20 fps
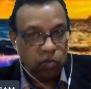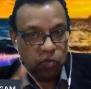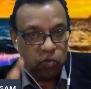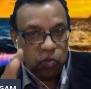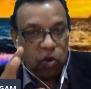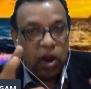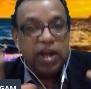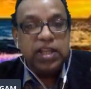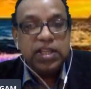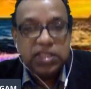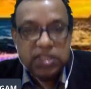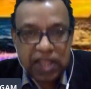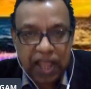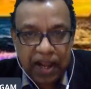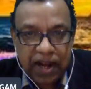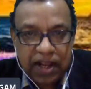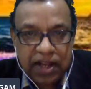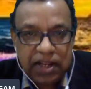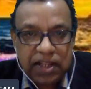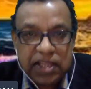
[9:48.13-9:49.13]
what is
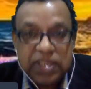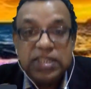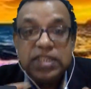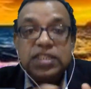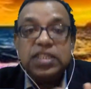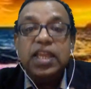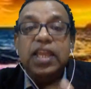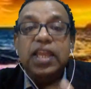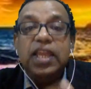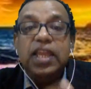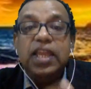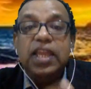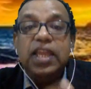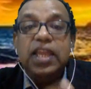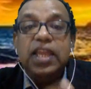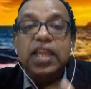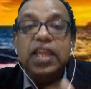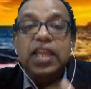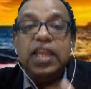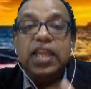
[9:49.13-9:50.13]
talent? This is in
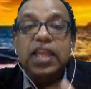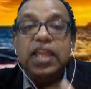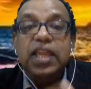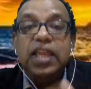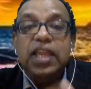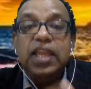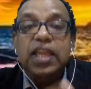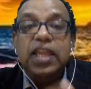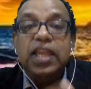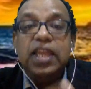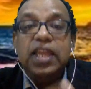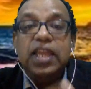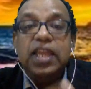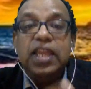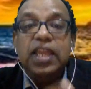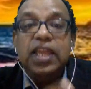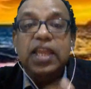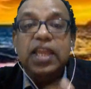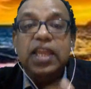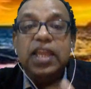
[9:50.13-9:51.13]
addition to
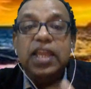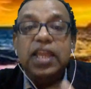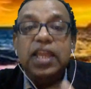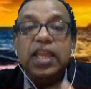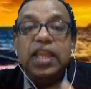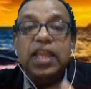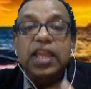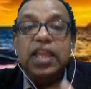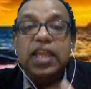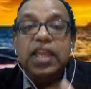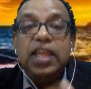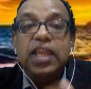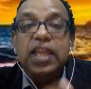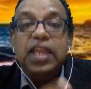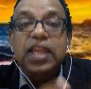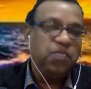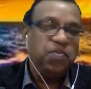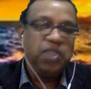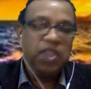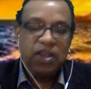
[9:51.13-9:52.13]
whatever you already
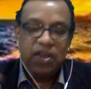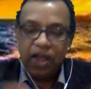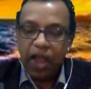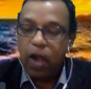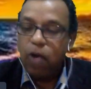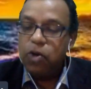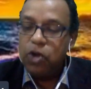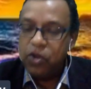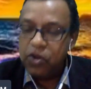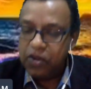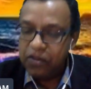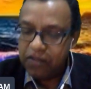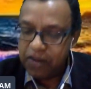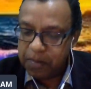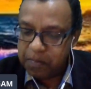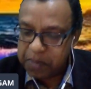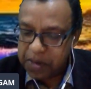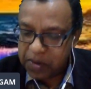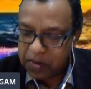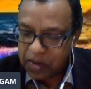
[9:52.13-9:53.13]
do how do you
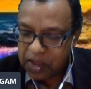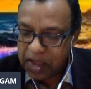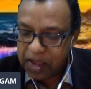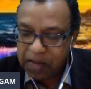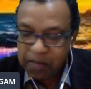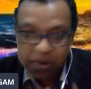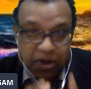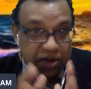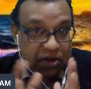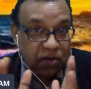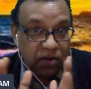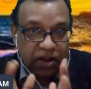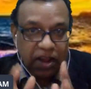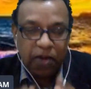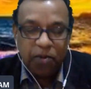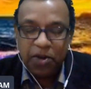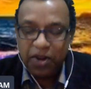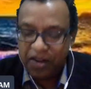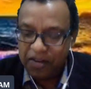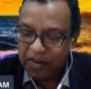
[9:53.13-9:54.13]
develop it? Okay, I'm going to talk to you
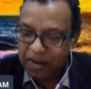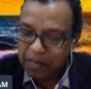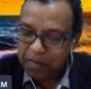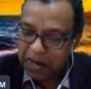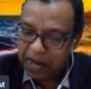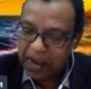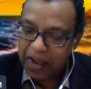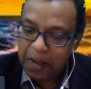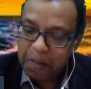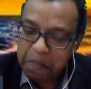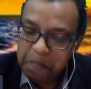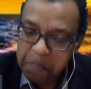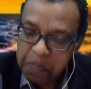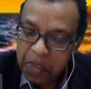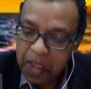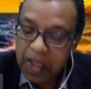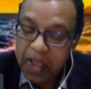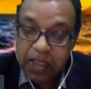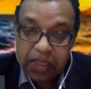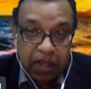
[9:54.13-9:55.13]
how to develop it. Huh?
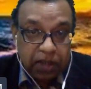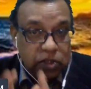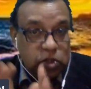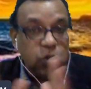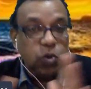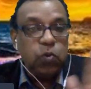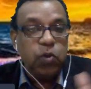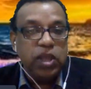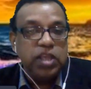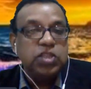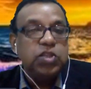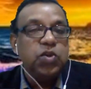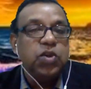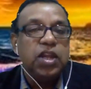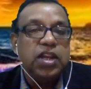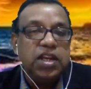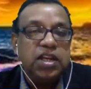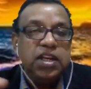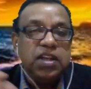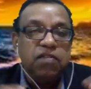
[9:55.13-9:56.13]
There are two ways you
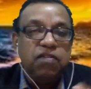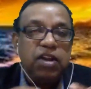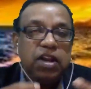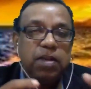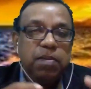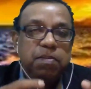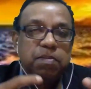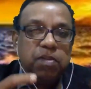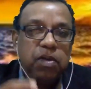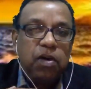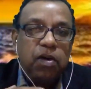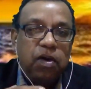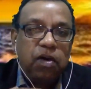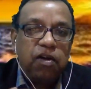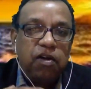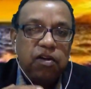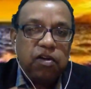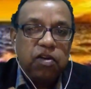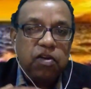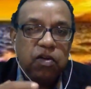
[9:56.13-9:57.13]
can develop
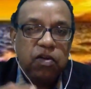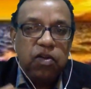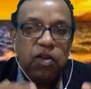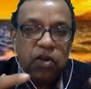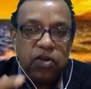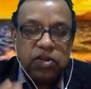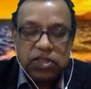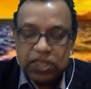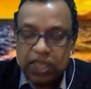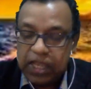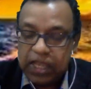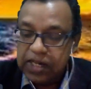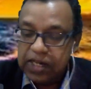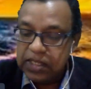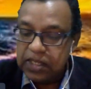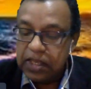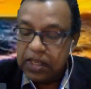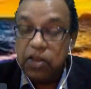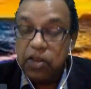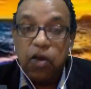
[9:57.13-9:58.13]
uh, your skill,
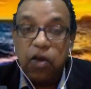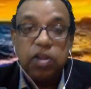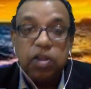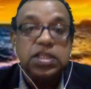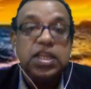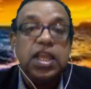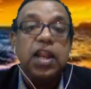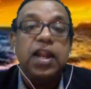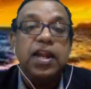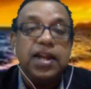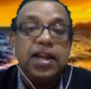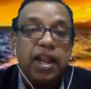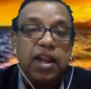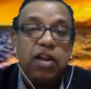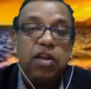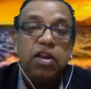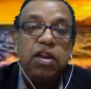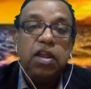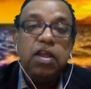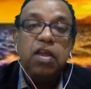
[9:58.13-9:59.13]
your skill and
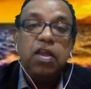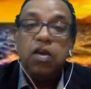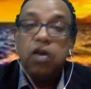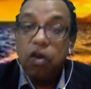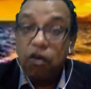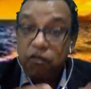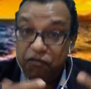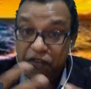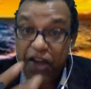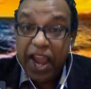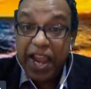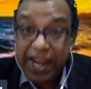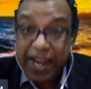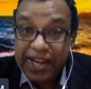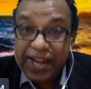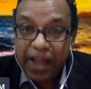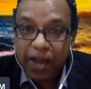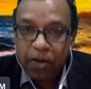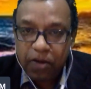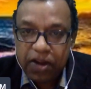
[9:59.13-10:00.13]
talent, or
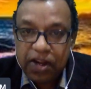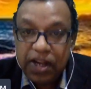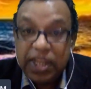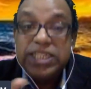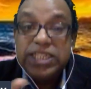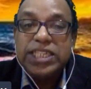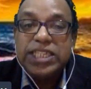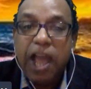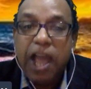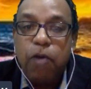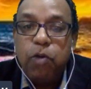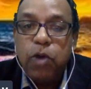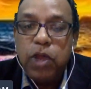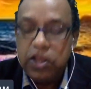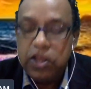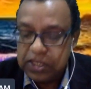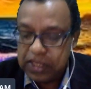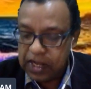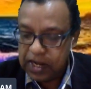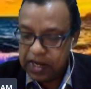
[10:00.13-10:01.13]
find out, discover
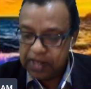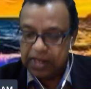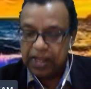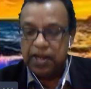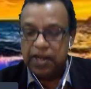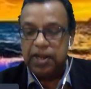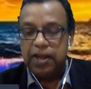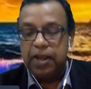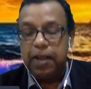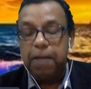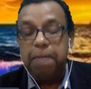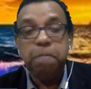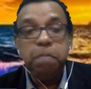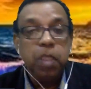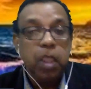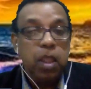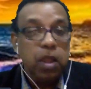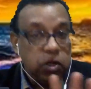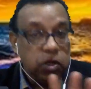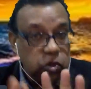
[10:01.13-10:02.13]
your skill and talent. Huh?
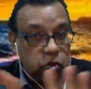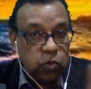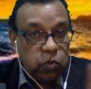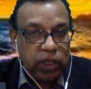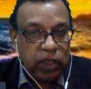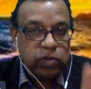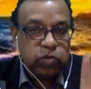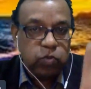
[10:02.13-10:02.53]
Two ways.